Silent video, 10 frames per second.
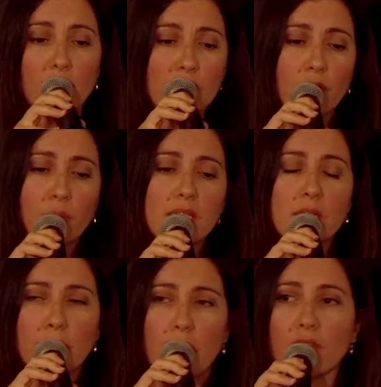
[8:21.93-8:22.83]
It was for me
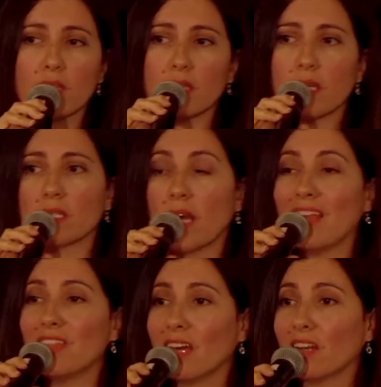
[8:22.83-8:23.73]
to plant the seed.
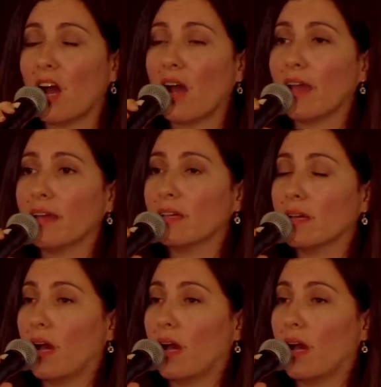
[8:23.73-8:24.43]
And then I